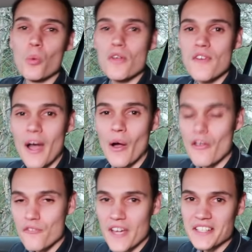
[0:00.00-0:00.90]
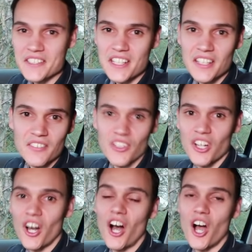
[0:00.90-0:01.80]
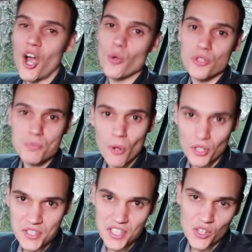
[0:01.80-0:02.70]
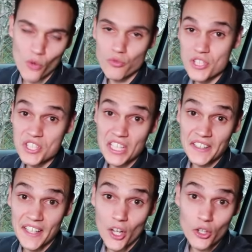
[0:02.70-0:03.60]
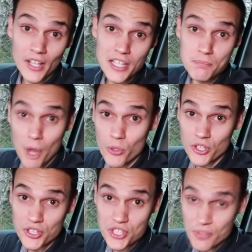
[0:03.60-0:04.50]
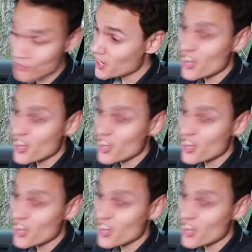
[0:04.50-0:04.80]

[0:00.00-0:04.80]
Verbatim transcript: without affecting the car owner's policy or risking their no claims bonus.